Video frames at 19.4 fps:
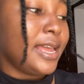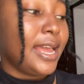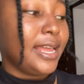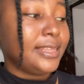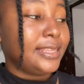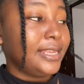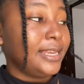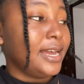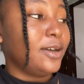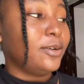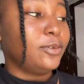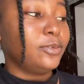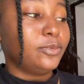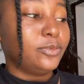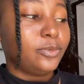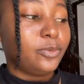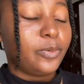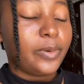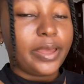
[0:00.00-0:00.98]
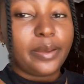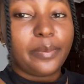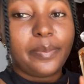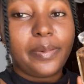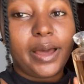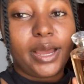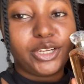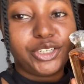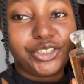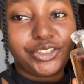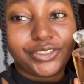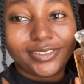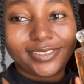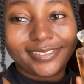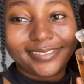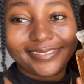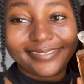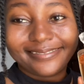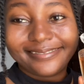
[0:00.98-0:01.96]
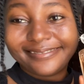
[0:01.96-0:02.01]
i think i'll wear
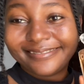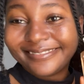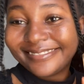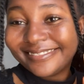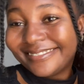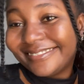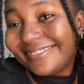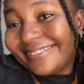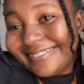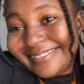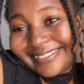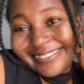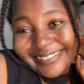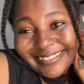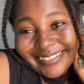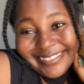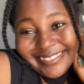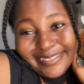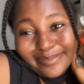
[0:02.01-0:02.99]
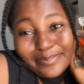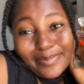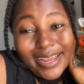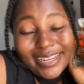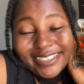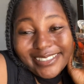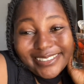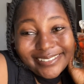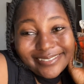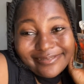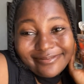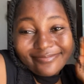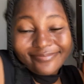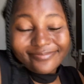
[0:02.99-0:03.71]
passion passion